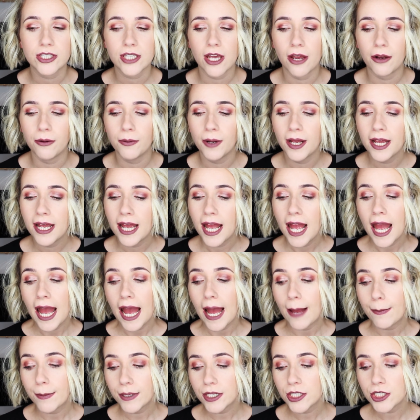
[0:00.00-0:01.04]
So
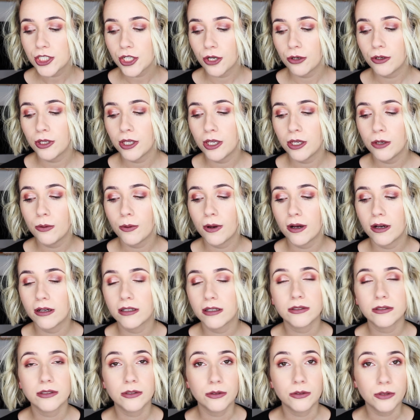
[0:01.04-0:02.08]
I'm going to show you
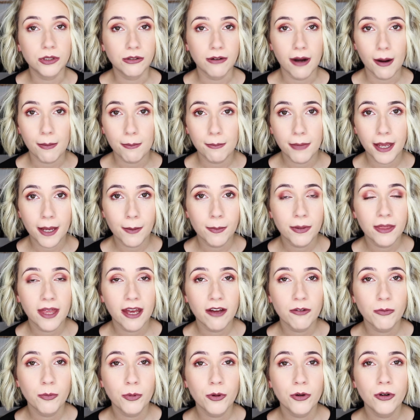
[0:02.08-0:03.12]
all the wrapping paper that
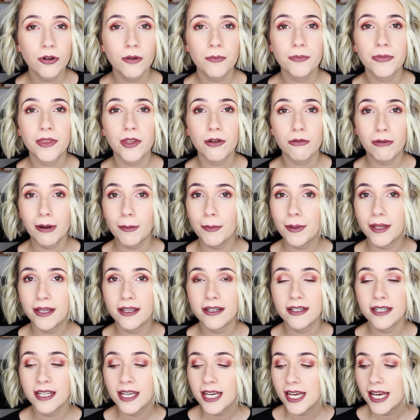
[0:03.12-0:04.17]
I've bought, the
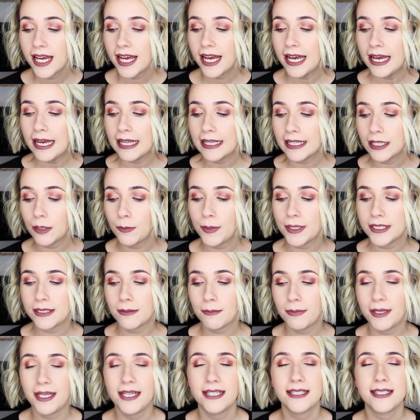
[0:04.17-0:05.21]
ribbon, little bits
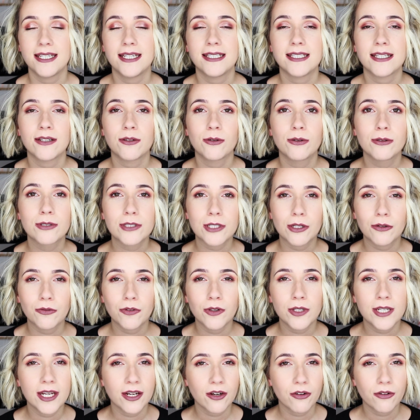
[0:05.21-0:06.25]
and pieces, and also a
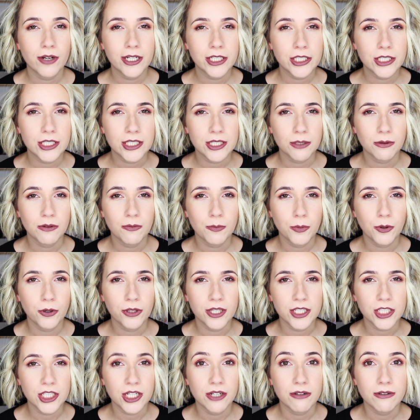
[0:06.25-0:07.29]
few decorations that we've bought
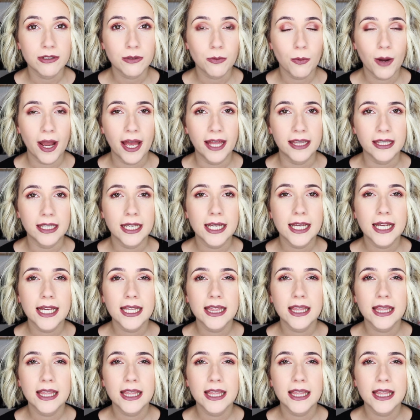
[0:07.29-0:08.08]
this year as well.